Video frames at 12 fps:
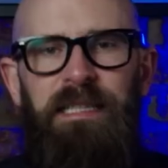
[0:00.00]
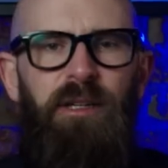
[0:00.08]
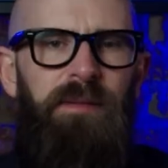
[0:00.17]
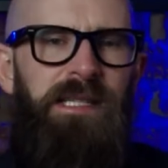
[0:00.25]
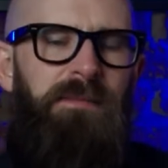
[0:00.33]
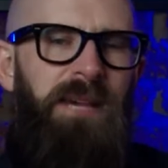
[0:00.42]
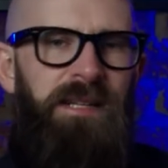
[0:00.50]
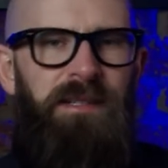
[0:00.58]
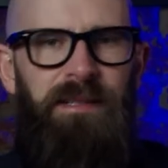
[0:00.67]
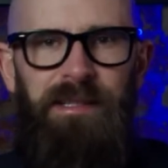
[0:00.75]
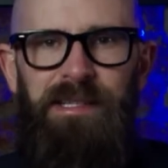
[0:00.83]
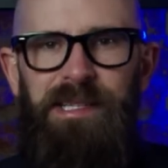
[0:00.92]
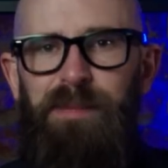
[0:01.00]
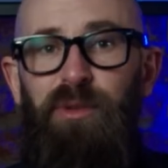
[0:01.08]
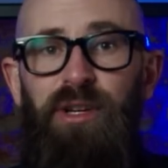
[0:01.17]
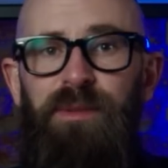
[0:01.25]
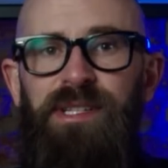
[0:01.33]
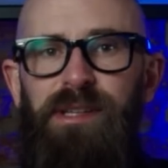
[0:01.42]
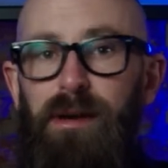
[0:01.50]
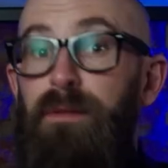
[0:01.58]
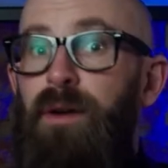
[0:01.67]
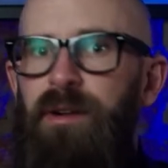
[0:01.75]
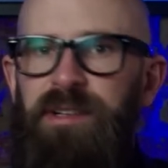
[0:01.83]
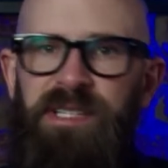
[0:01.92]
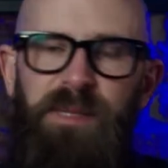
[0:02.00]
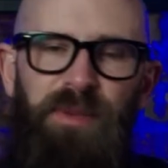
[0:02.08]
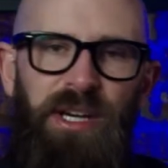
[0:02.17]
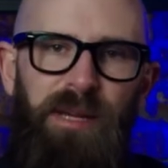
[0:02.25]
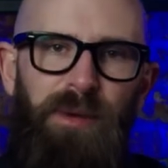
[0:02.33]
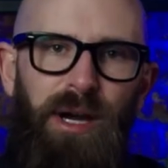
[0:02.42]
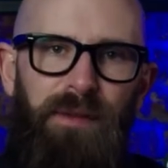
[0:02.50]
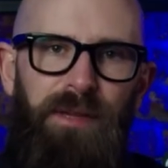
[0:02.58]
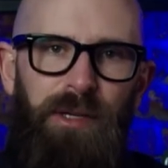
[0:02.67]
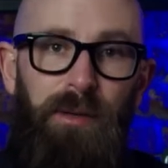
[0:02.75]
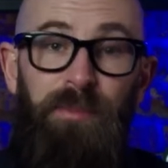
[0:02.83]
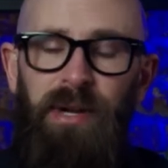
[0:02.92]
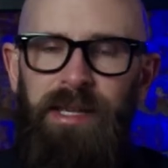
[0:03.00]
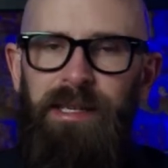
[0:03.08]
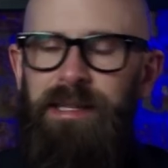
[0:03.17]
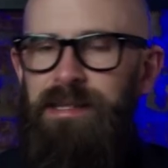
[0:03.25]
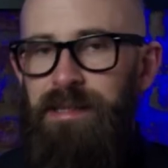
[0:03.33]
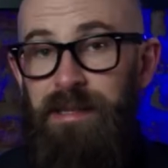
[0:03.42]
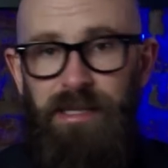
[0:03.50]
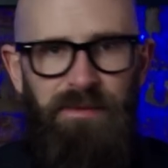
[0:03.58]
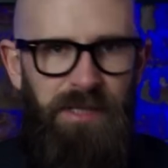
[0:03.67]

You can almost imagine the disappointment a foreign spy might feel breaking into these